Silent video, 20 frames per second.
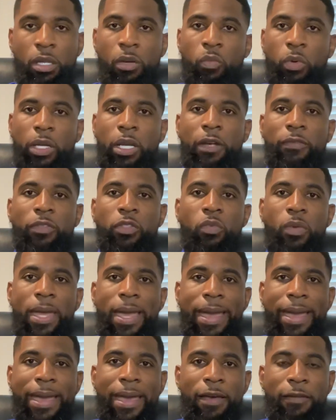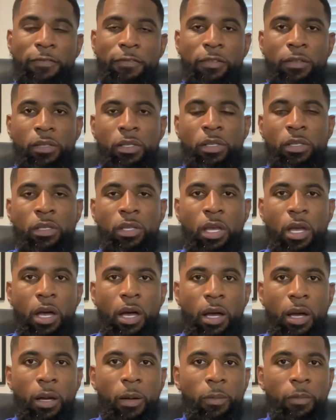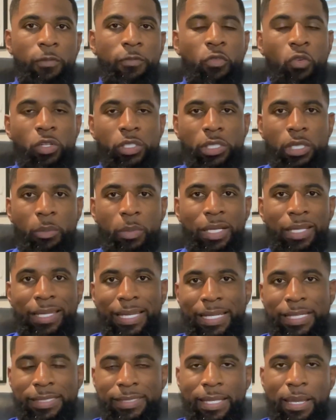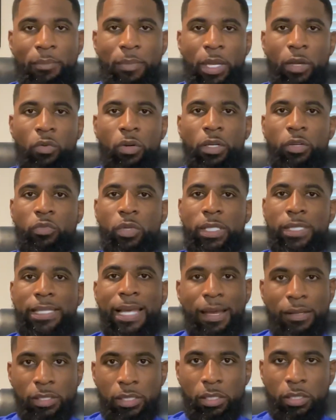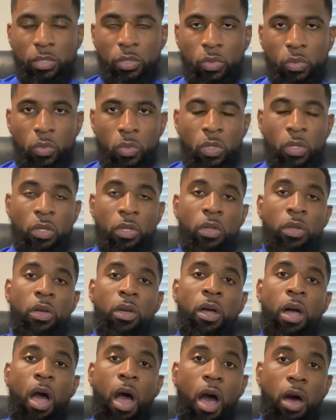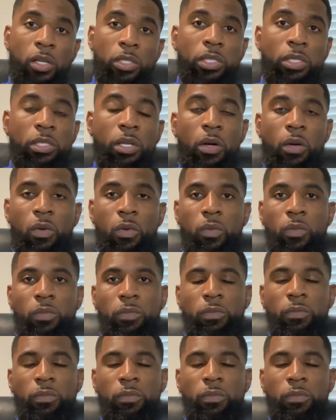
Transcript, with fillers: whatever you have um, for some of the ladies that may want to reach out to you. Also,